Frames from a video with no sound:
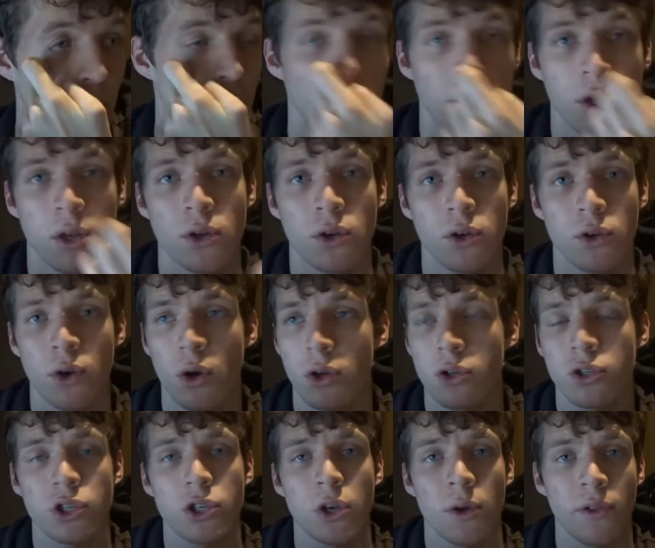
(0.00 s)
not show
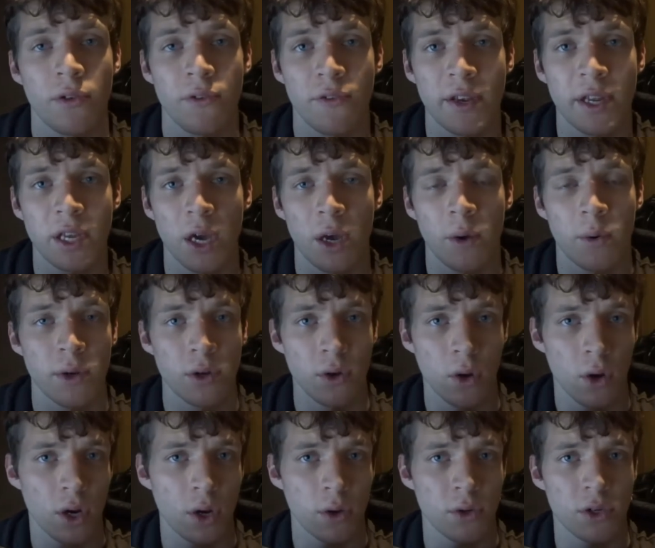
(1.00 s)
the video and not go
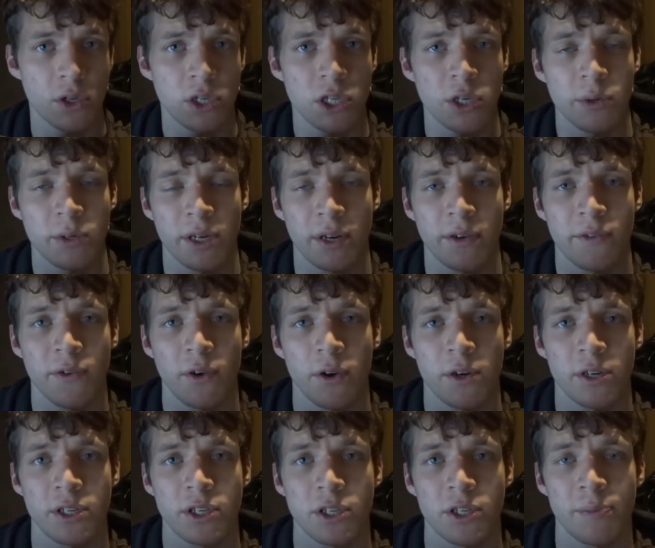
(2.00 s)
to Suicide Forest in
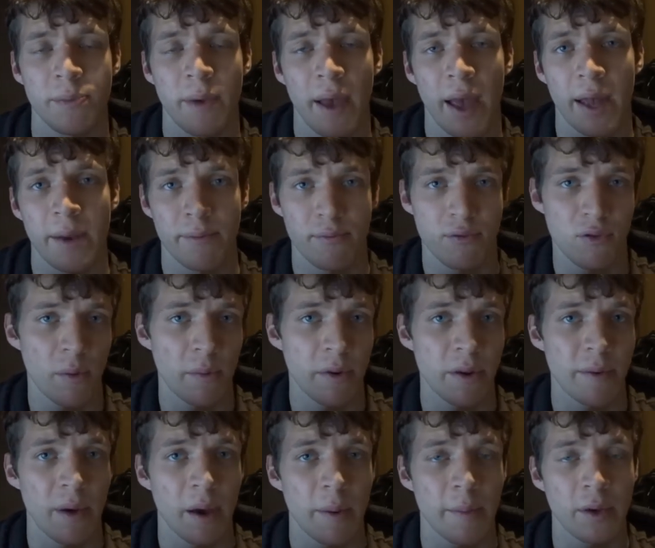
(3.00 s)
Japan, probably might
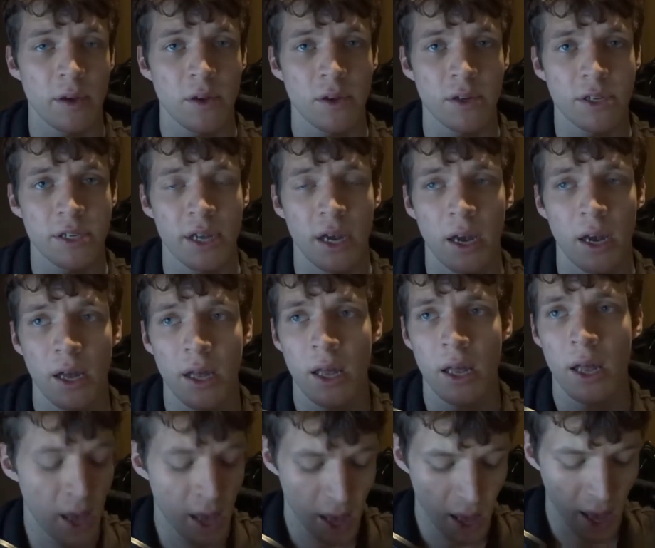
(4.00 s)
be a good start.
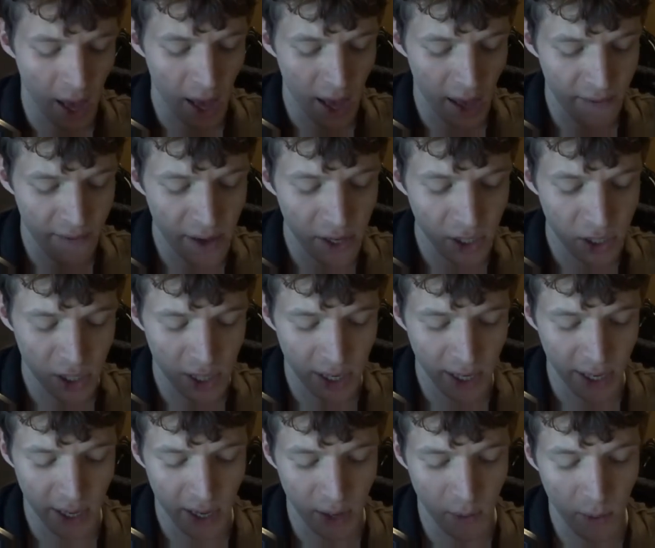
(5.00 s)
Eventually,
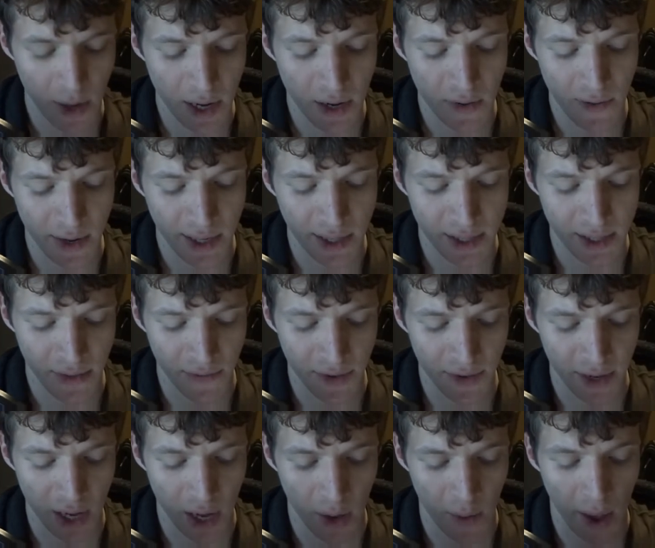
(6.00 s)
when he released the video,
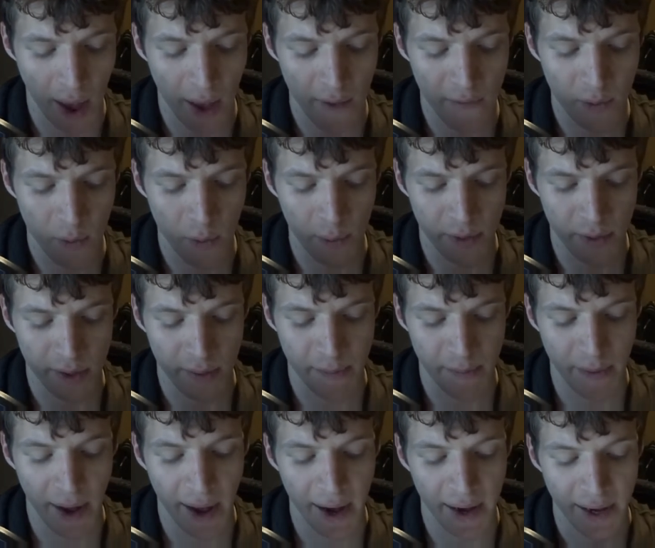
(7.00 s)
everyone was
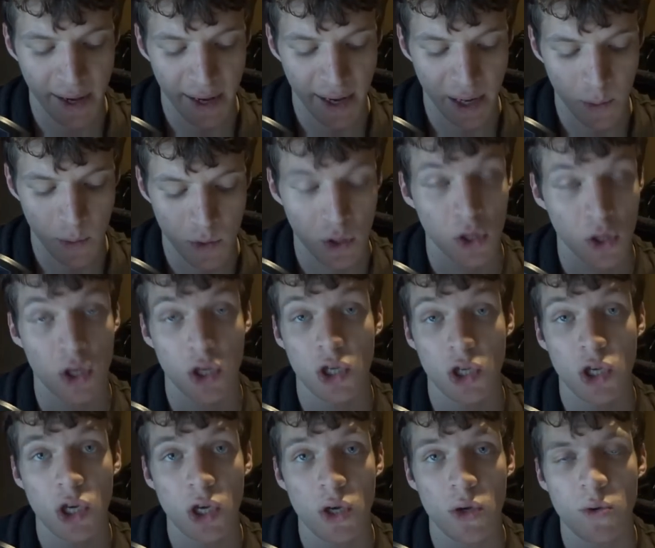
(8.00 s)
complaining, and it was on the
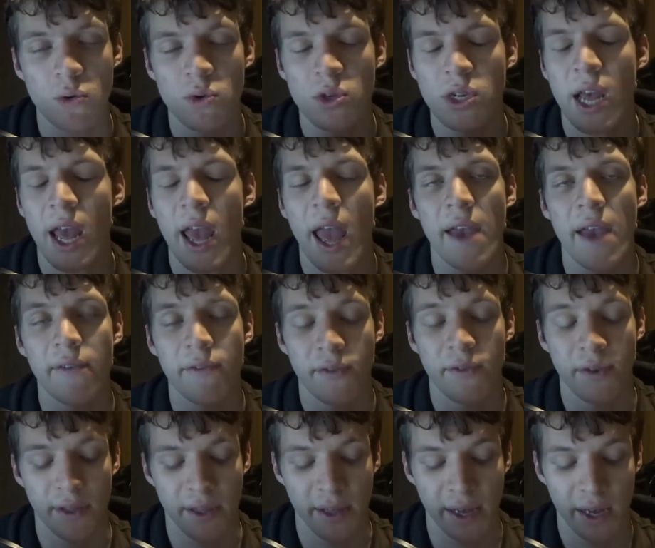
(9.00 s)
news, everything,
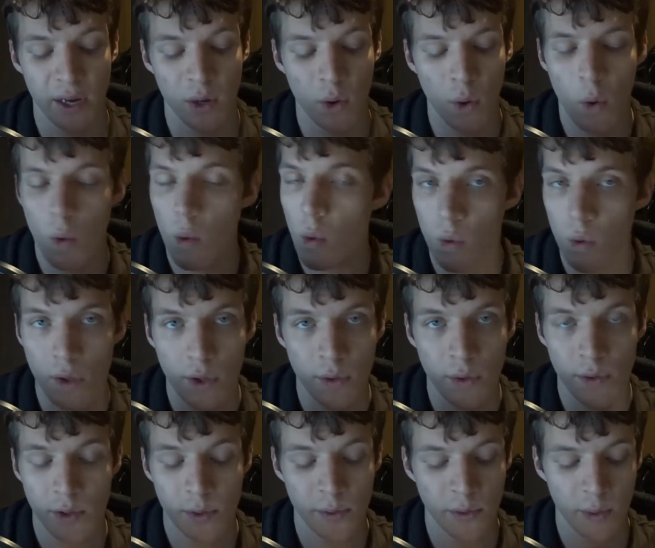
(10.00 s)
and all the YouTubers
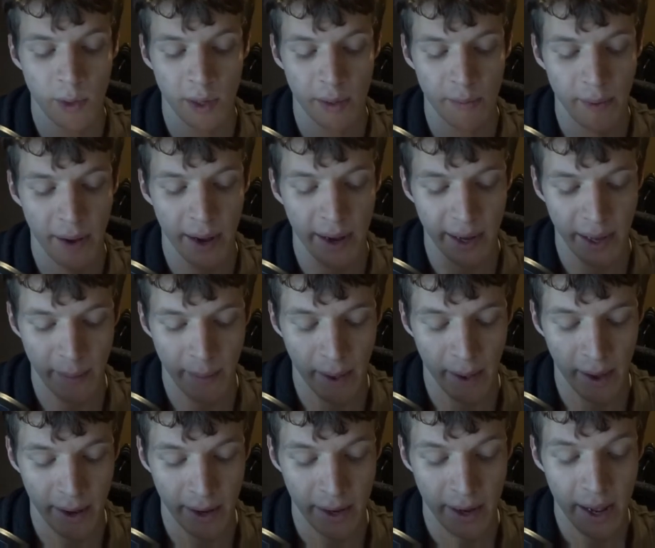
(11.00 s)
were complaining about it.
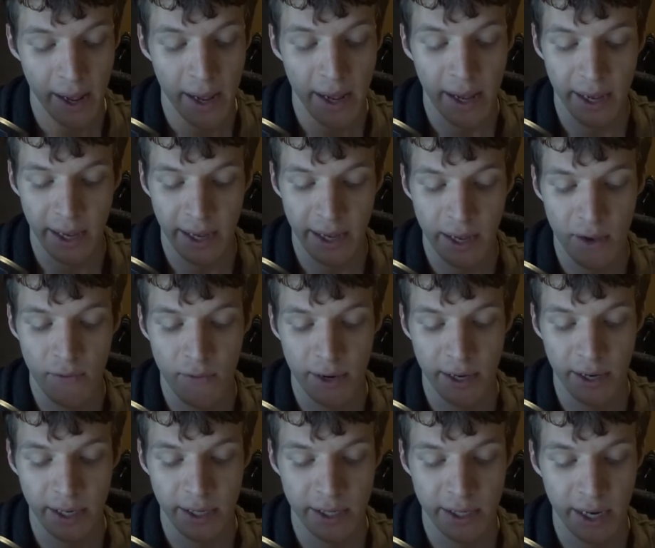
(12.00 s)
He released
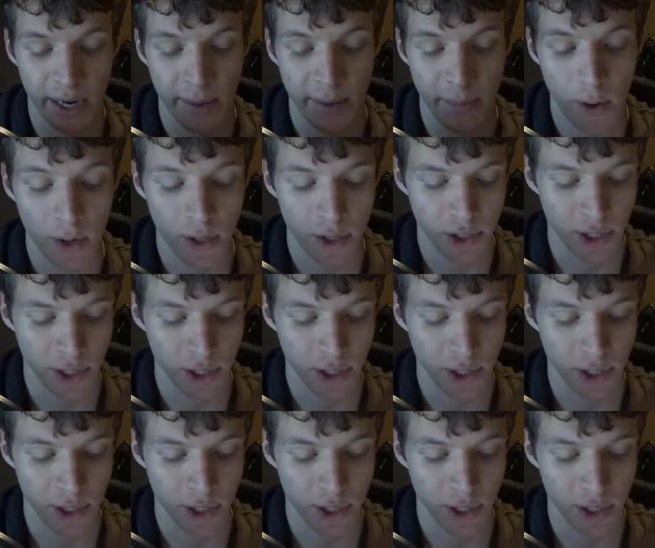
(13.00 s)
an apology,